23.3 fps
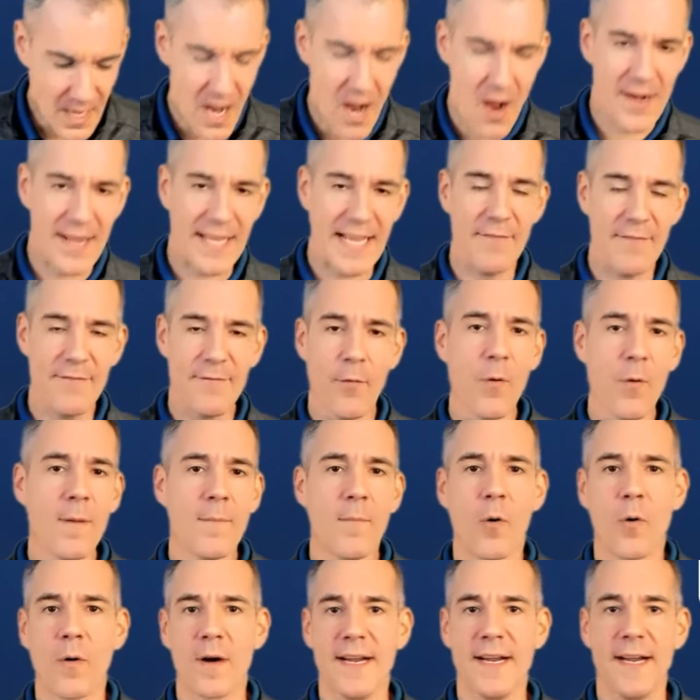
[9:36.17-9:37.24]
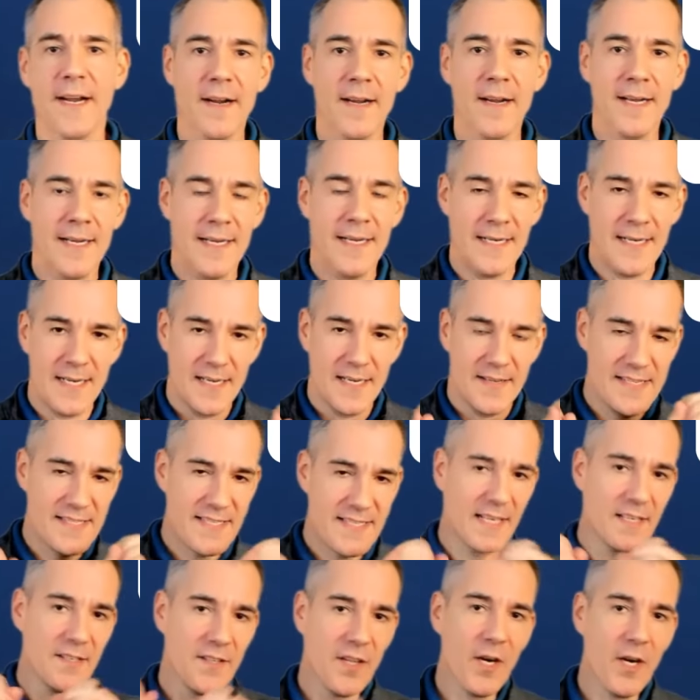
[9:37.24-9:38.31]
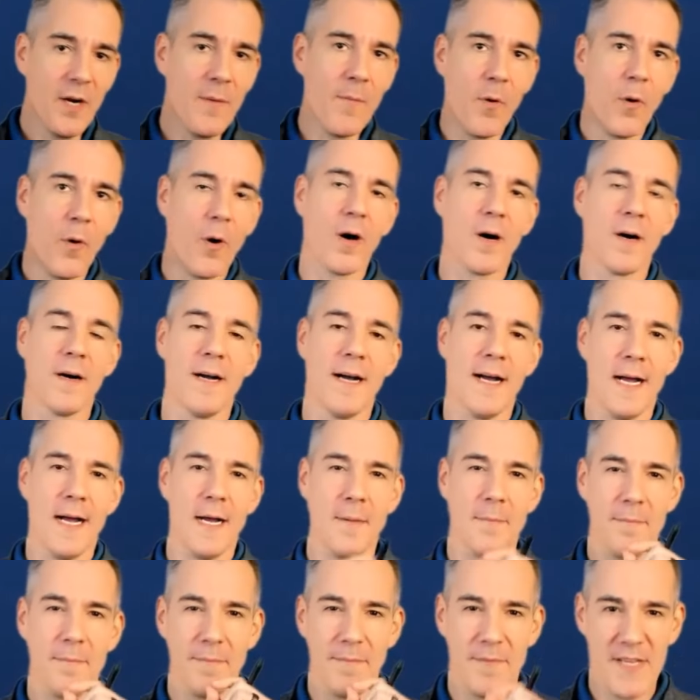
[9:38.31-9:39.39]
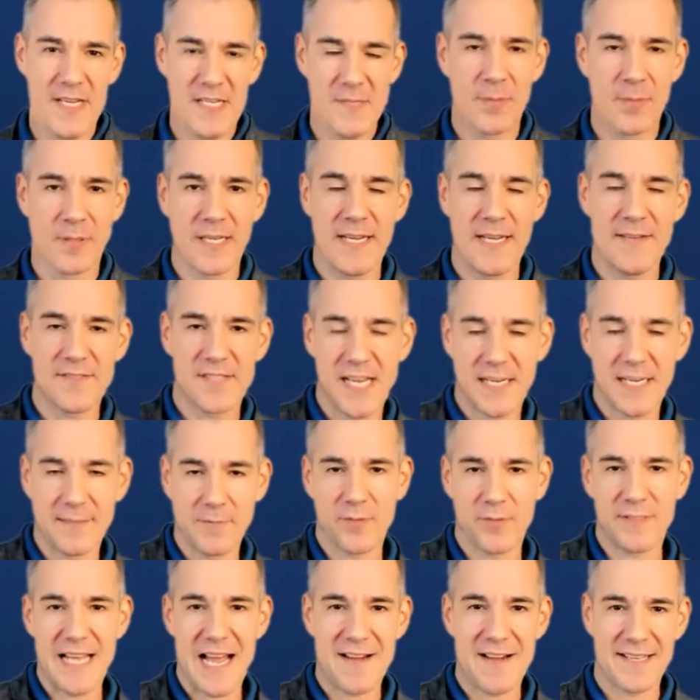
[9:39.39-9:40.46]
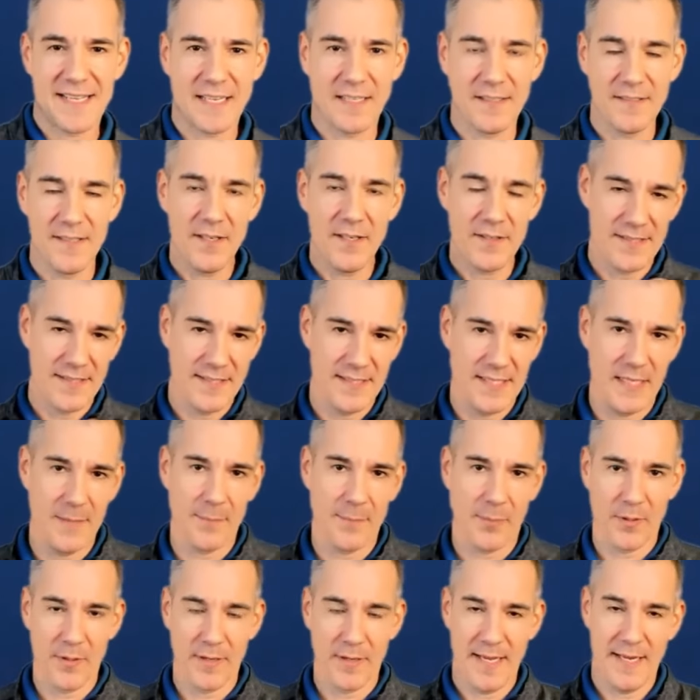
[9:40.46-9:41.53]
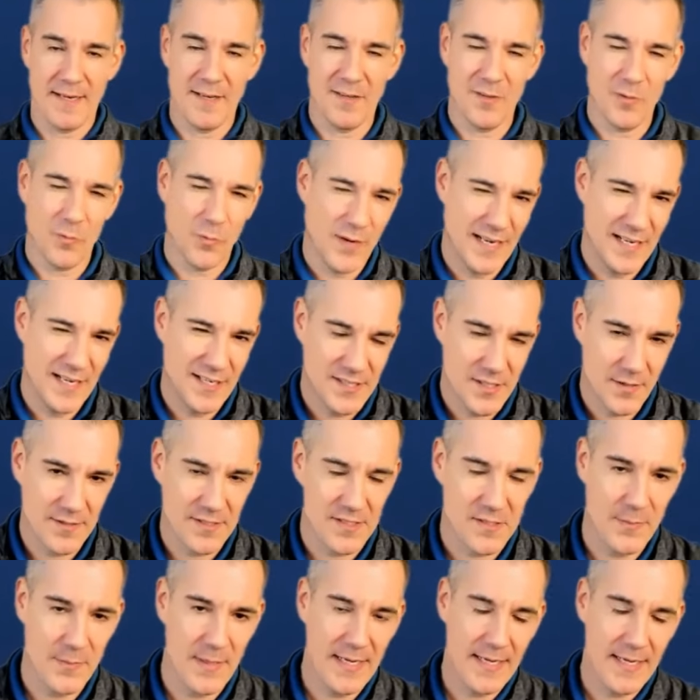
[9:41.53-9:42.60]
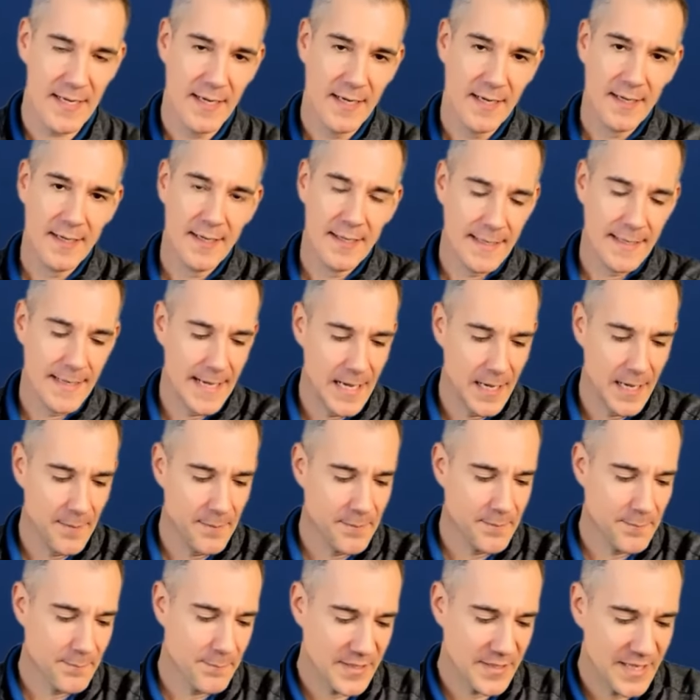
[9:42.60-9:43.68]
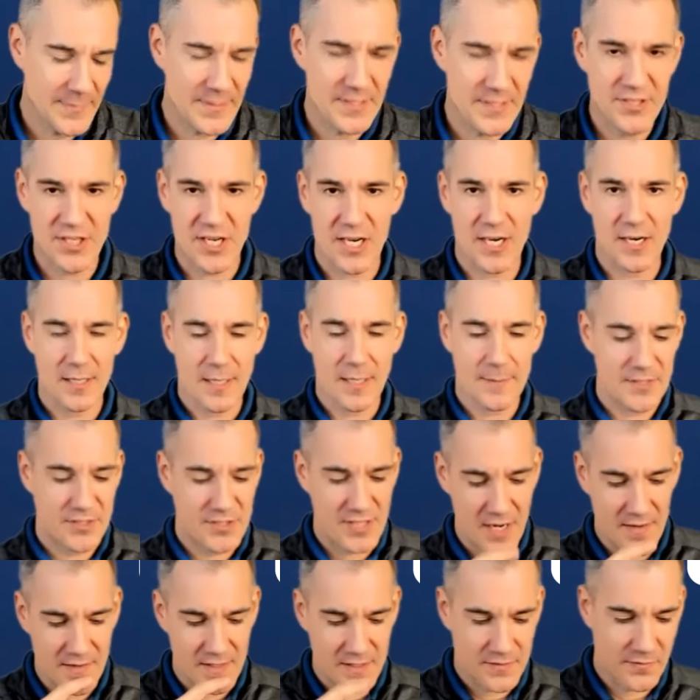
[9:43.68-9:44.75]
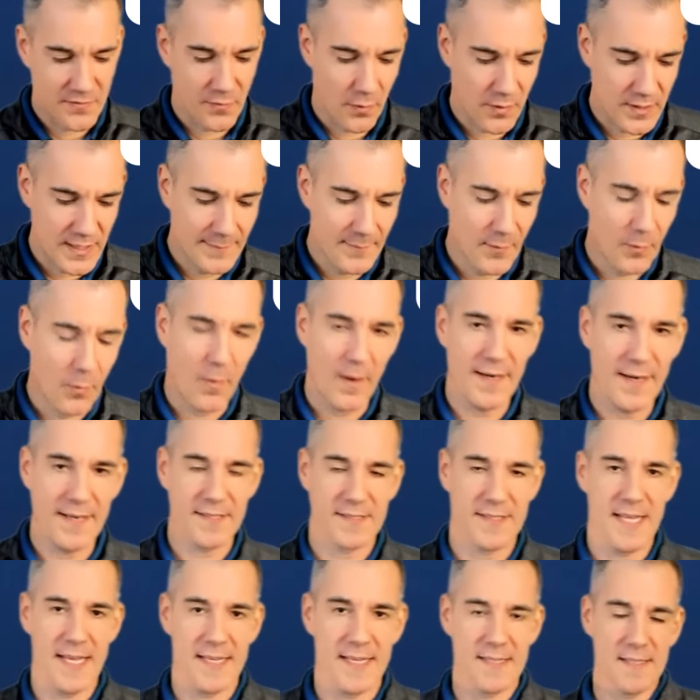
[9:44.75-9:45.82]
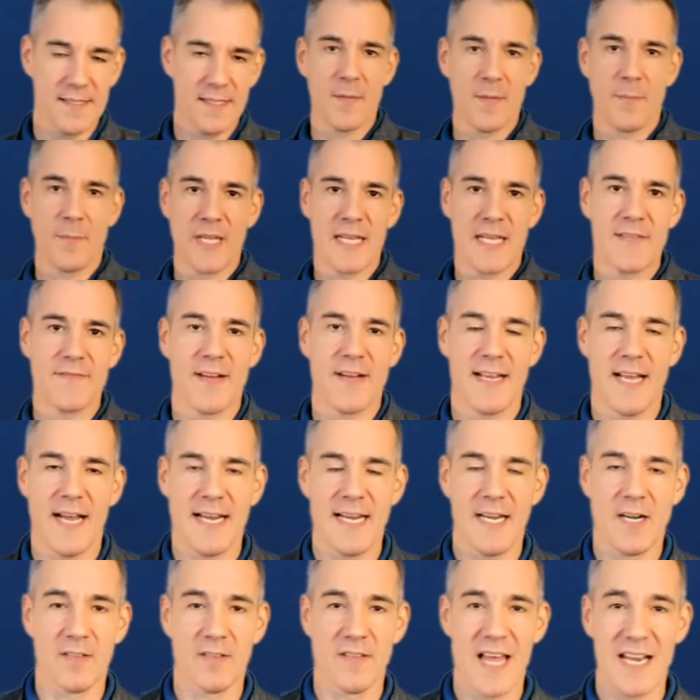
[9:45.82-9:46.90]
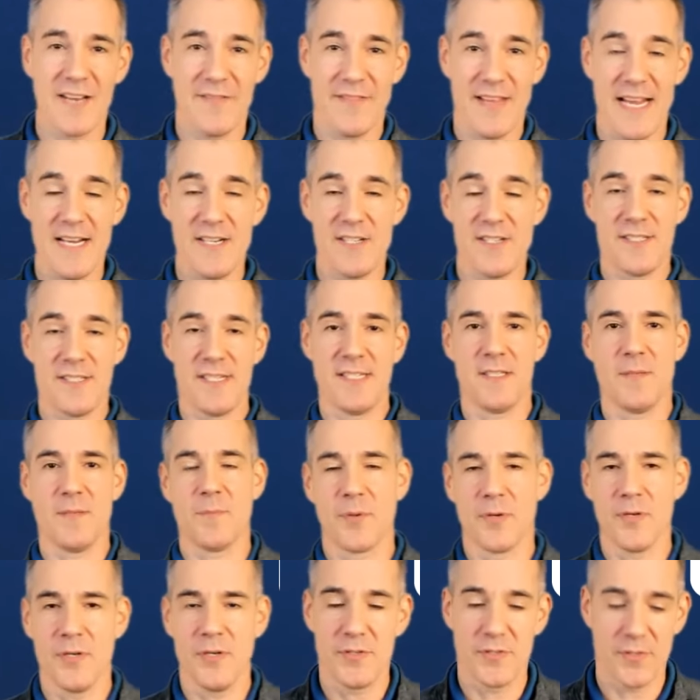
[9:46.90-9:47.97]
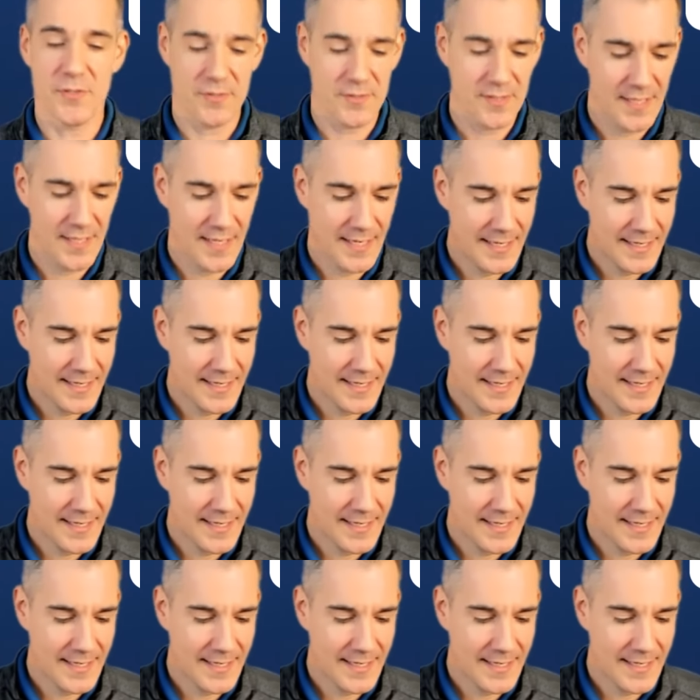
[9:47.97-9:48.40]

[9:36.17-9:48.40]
All right, I got four more here. These get a little more, um, these beliefs that I wrote down get a little deeper into the weeds, so to speak. Um, but let me share, let me share these four. Number one is this. This is a belief I, I hear a lot of agencies and producers.